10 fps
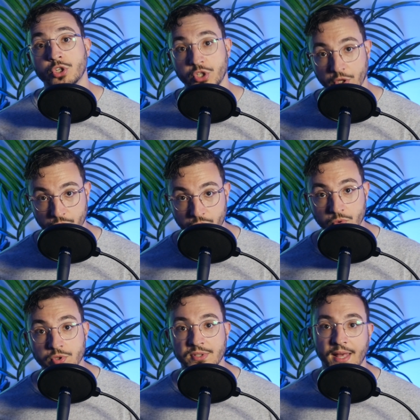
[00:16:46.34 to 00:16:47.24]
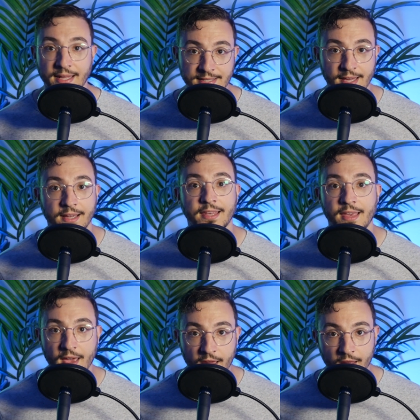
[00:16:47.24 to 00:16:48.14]
Giroud, Zlatan,
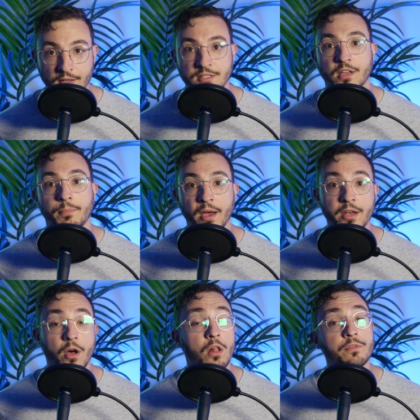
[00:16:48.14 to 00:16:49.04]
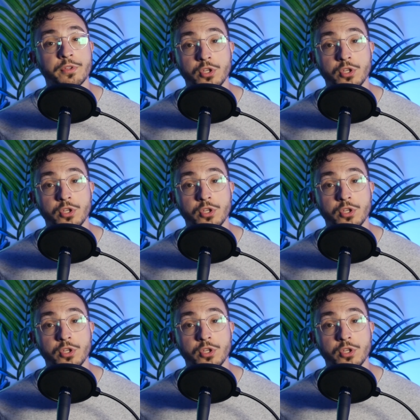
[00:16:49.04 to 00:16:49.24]
Kjær, to combine all of the